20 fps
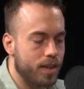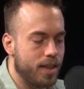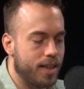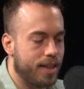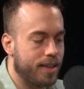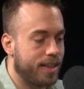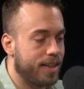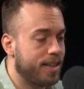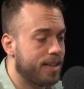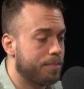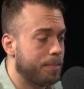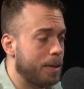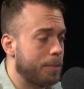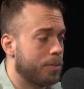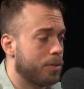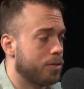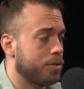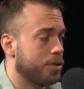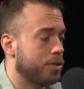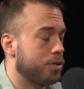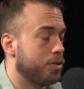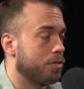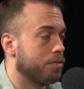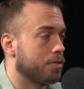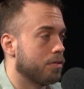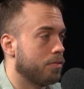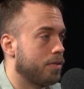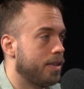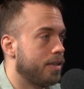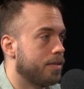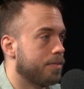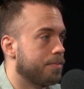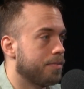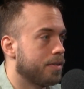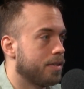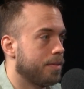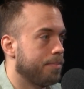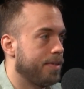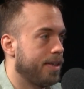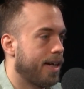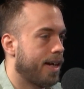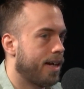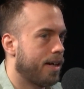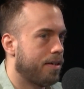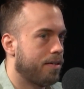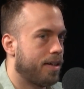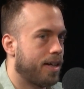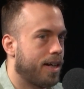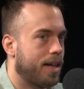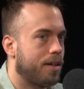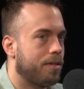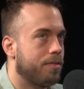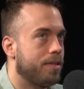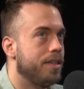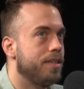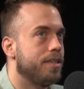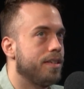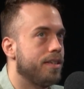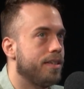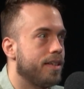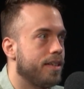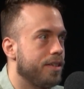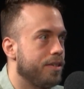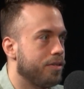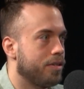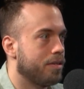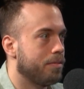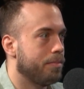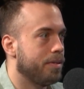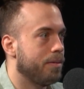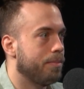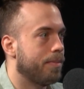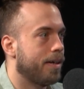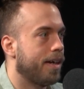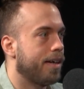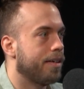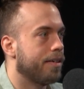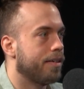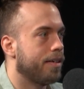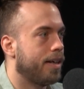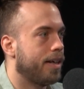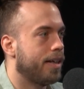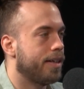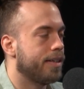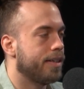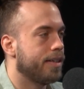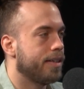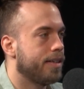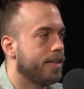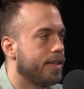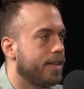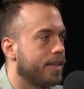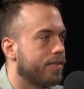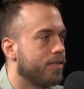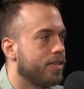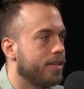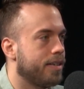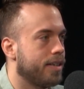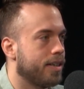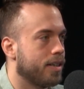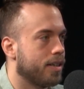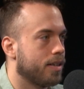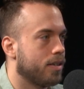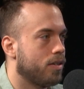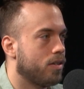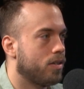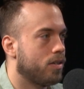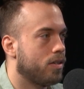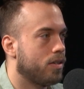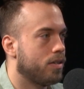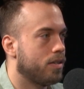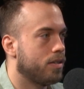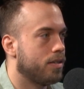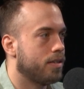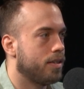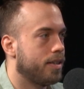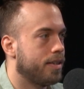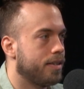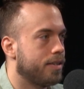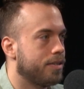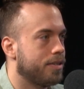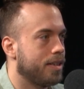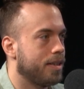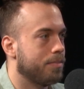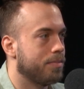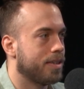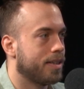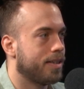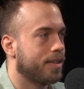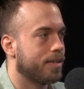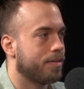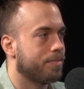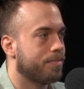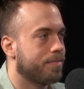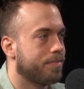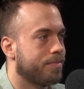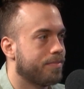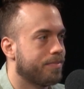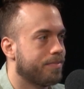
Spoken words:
And I think people are just overwhelmed. I mean, how is it that you can be better at everything all at the same time?